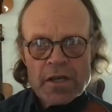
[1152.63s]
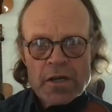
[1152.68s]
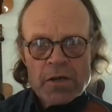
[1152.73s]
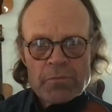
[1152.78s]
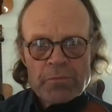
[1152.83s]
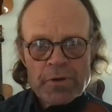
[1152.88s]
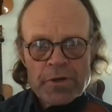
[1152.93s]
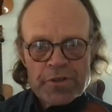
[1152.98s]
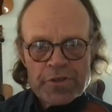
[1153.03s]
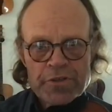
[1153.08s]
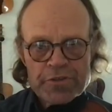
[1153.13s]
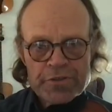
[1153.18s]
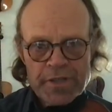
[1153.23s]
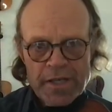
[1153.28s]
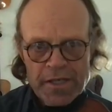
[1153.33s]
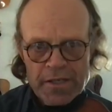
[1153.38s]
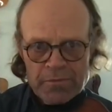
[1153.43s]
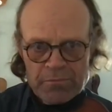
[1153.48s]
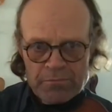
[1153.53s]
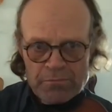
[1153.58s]
But you're
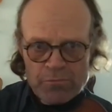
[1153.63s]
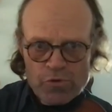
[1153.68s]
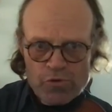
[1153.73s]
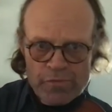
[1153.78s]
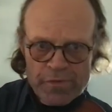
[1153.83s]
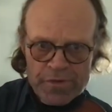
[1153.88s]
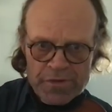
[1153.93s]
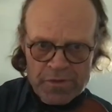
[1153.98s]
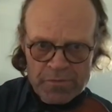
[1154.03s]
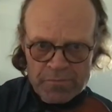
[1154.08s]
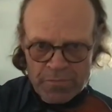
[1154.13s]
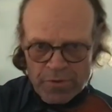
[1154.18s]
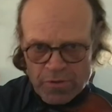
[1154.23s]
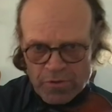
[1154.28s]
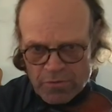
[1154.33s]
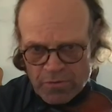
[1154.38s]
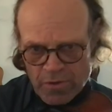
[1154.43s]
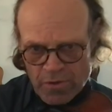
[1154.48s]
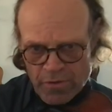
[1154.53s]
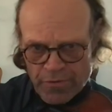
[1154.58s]
not moving the bow
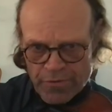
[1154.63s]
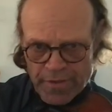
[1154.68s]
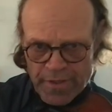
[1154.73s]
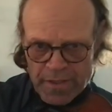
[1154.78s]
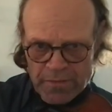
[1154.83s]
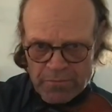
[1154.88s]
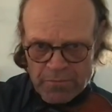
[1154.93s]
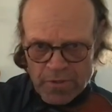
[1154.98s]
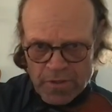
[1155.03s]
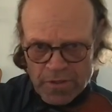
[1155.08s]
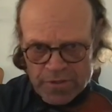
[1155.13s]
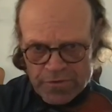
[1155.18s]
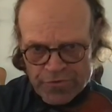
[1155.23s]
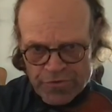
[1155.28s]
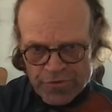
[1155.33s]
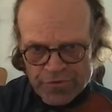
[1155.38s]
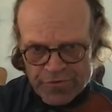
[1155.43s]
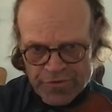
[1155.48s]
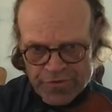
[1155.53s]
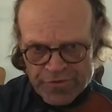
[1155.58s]
all that much.
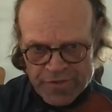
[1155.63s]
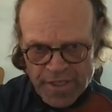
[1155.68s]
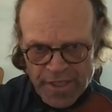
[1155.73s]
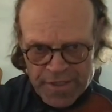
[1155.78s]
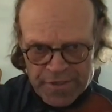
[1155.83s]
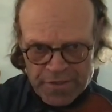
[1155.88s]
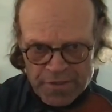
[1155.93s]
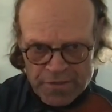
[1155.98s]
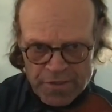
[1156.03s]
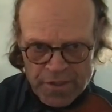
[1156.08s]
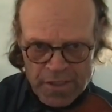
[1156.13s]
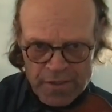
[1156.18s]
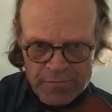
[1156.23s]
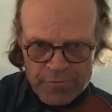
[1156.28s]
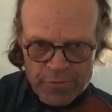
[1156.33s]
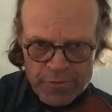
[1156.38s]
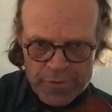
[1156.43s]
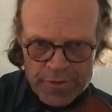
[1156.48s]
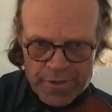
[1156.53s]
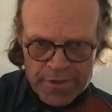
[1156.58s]
You're just kind of
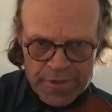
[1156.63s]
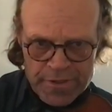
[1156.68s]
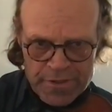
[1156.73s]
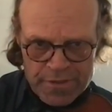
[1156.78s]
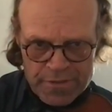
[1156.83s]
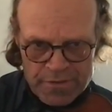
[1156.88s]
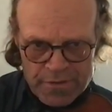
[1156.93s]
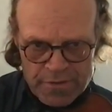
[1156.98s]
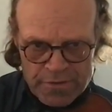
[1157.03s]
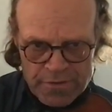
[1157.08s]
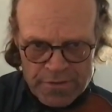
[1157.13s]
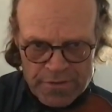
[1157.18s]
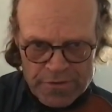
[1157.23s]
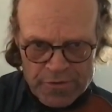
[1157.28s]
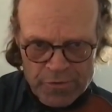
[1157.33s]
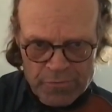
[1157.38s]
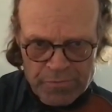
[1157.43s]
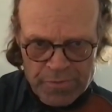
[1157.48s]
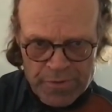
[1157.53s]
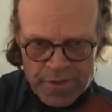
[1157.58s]
levering it a
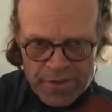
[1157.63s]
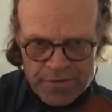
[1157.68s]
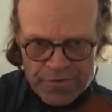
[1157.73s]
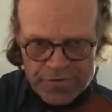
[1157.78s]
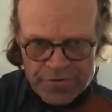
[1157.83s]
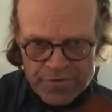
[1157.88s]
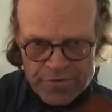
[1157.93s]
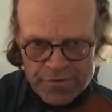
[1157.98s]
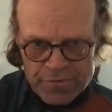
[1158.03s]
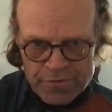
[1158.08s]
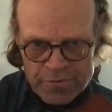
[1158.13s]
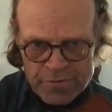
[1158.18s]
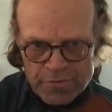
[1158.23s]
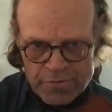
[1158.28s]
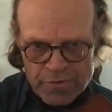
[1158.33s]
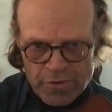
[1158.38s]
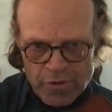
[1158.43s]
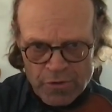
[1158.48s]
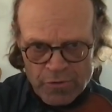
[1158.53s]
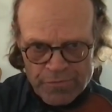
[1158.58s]
little bit to
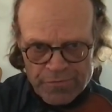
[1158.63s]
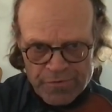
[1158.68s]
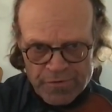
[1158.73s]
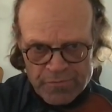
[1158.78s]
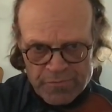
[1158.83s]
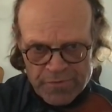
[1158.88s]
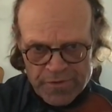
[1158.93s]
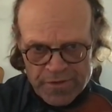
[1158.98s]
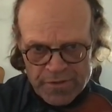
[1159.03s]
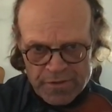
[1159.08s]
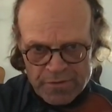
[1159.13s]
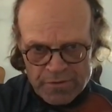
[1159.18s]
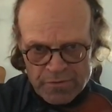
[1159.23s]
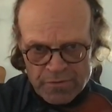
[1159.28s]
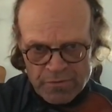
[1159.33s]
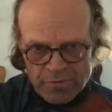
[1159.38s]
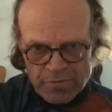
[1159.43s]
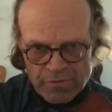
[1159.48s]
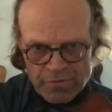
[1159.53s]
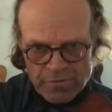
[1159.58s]
go from the
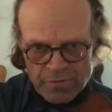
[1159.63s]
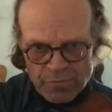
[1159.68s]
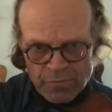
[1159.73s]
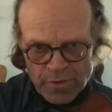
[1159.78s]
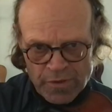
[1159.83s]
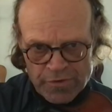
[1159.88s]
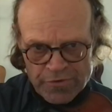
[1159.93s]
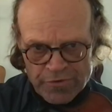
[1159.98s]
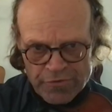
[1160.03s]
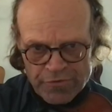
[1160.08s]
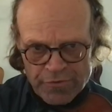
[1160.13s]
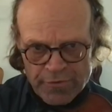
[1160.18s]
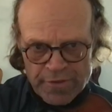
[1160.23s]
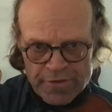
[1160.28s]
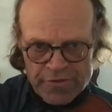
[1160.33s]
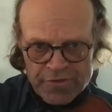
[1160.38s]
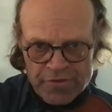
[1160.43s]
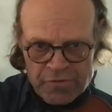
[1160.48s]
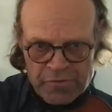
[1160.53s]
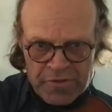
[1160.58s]
one string
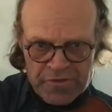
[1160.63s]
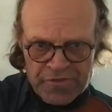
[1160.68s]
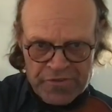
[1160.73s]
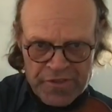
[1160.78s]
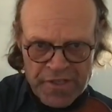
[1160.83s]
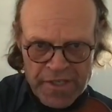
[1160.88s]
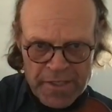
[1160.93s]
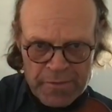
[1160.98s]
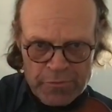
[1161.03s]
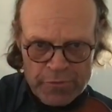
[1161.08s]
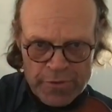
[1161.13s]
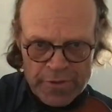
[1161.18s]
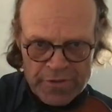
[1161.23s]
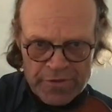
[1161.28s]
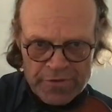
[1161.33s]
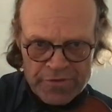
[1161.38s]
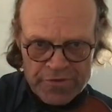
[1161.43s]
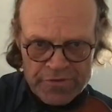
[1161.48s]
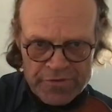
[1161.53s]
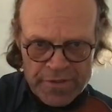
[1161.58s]
to its neighboring
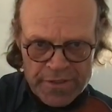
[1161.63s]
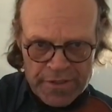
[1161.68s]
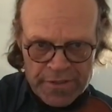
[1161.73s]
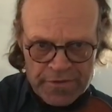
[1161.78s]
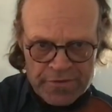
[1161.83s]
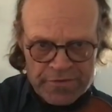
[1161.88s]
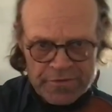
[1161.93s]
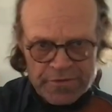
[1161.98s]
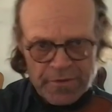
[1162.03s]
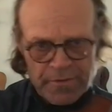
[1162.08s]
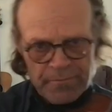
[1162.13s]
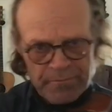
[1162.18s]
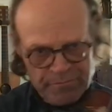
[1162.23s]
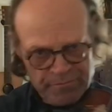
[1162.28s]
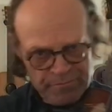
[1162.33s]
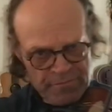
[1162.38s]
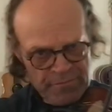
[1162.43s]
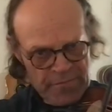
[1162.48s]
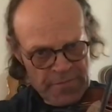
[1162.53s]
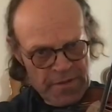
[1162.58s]
string. So
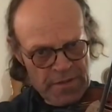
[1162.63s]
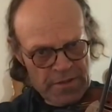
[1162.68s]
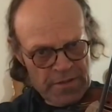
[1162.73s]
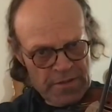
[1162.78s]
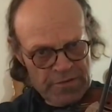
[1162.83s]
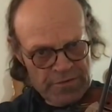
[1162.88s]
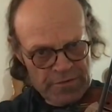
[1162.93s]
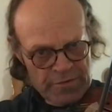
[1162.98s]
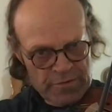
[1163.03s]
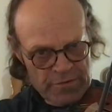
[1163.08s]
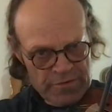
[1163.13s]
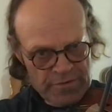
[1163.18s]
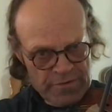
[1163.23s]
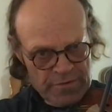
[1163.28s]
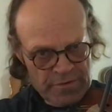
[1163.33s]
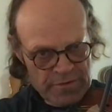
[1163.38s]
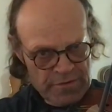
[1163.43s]
it's...